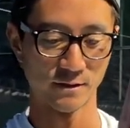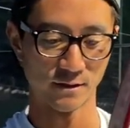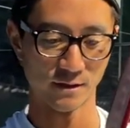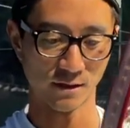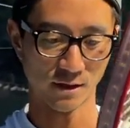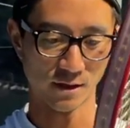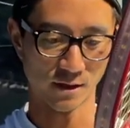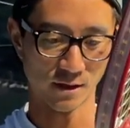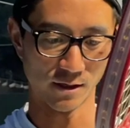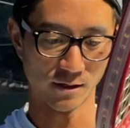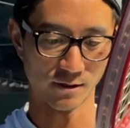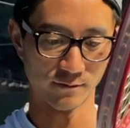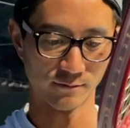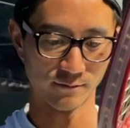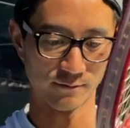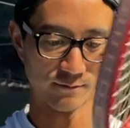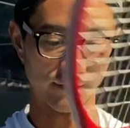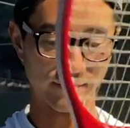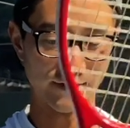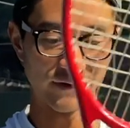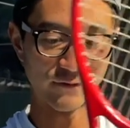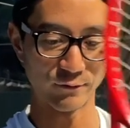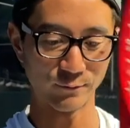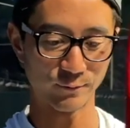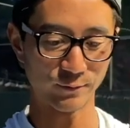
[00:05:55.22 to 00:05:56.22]
I've
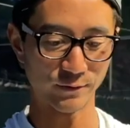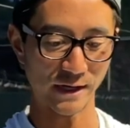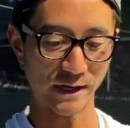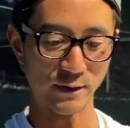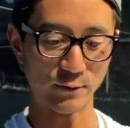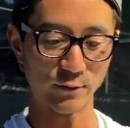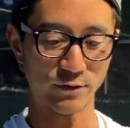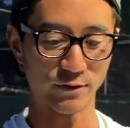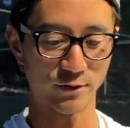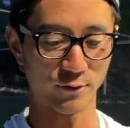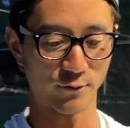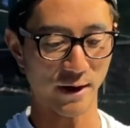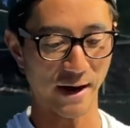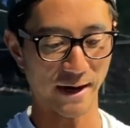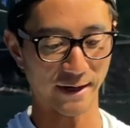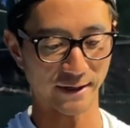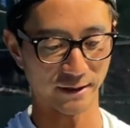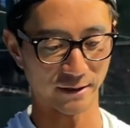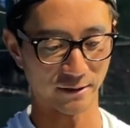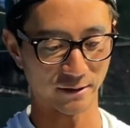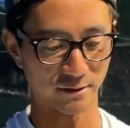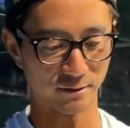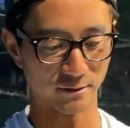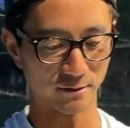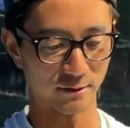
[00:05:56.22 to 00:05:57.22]
never played with a
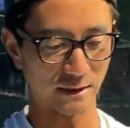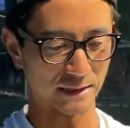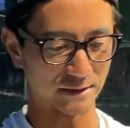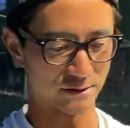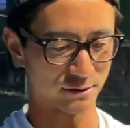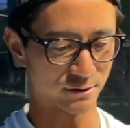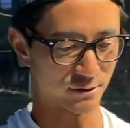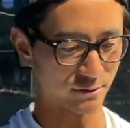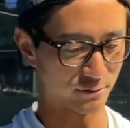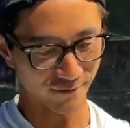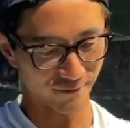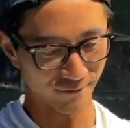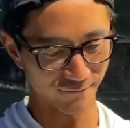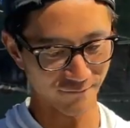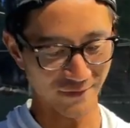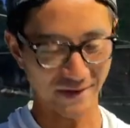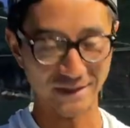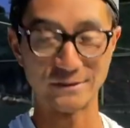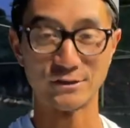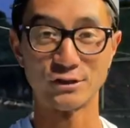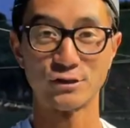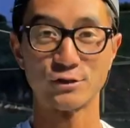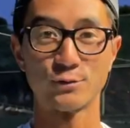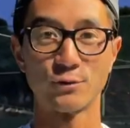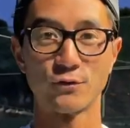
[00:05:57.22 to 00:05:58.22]
racket that's
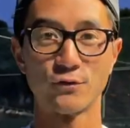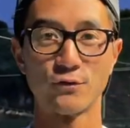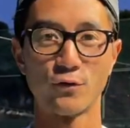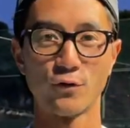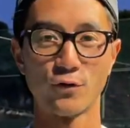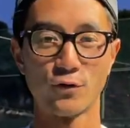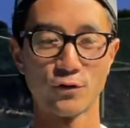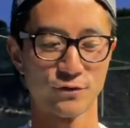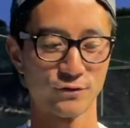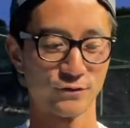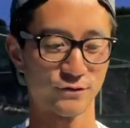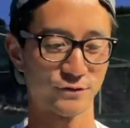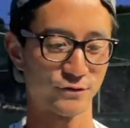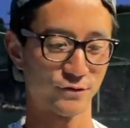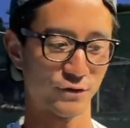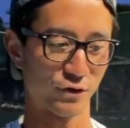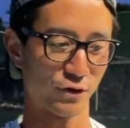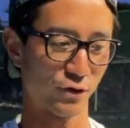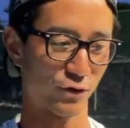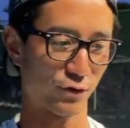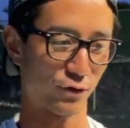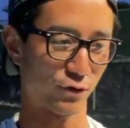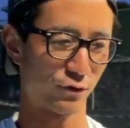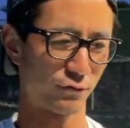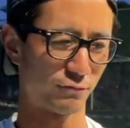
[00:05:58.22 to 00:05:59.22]
Vantage before,
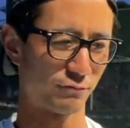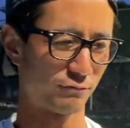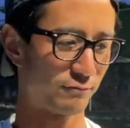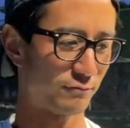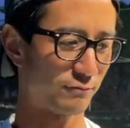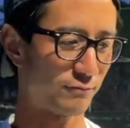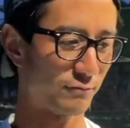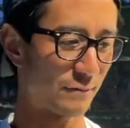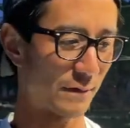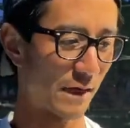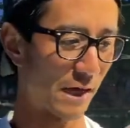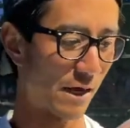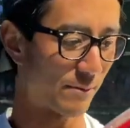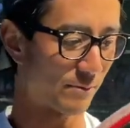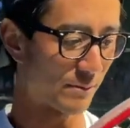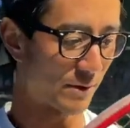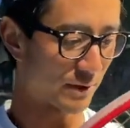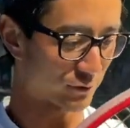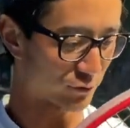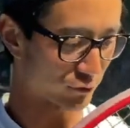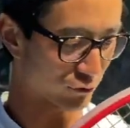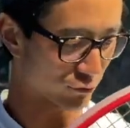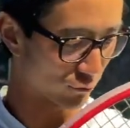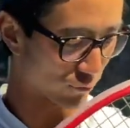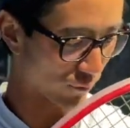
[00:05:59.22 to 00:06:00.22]
so I'm
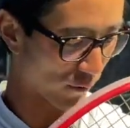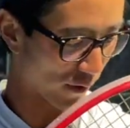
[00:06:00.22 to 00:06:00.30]
not sure